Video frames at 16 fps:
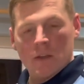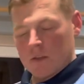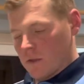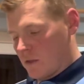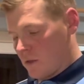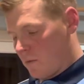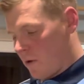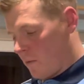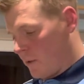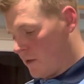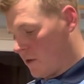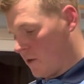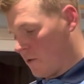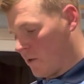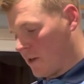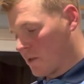So what we
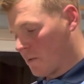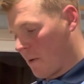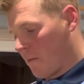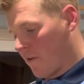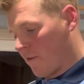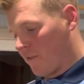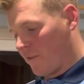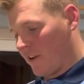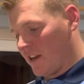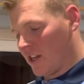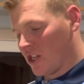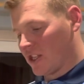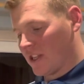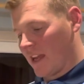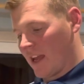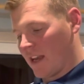do is when we're
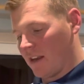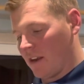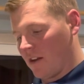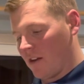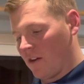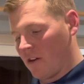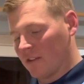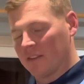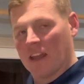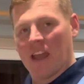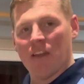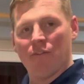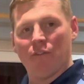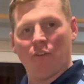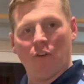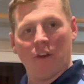finished then on
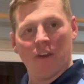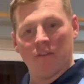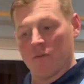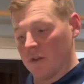day 5,